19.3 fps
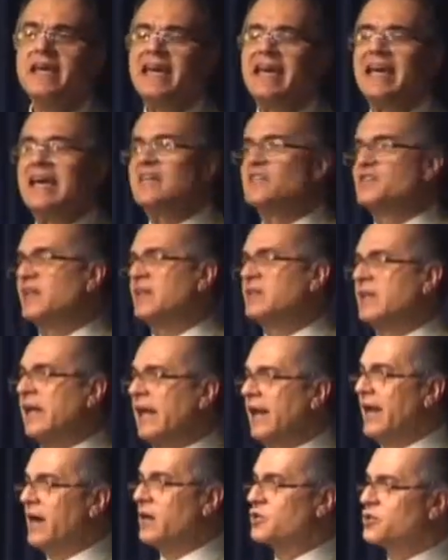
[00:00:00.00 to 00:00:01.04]
Is that
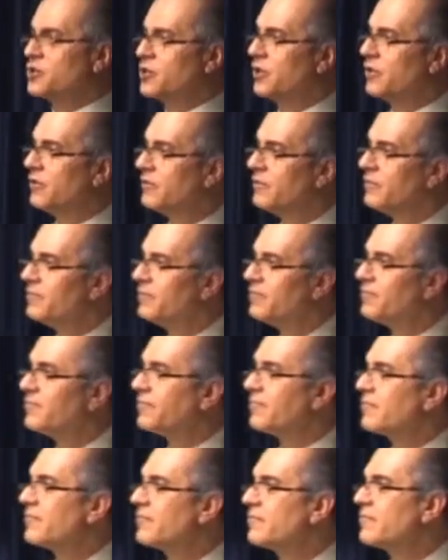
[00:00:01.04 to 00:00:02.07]
clear to you?
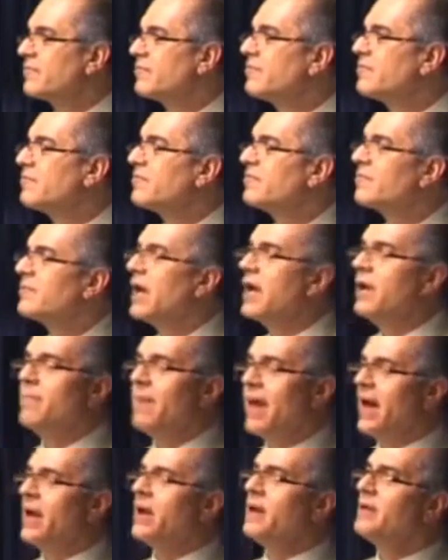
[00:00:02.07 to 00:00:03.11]

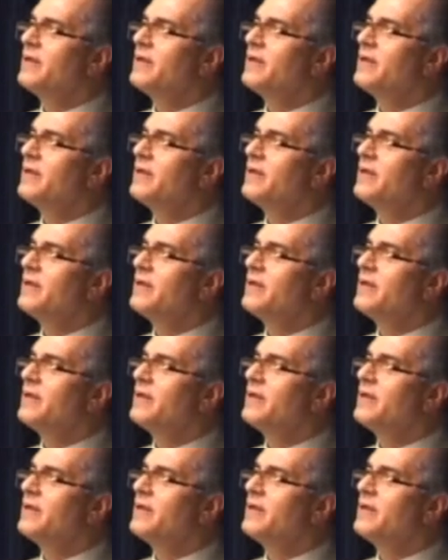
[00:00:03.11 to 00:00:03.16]
Amen?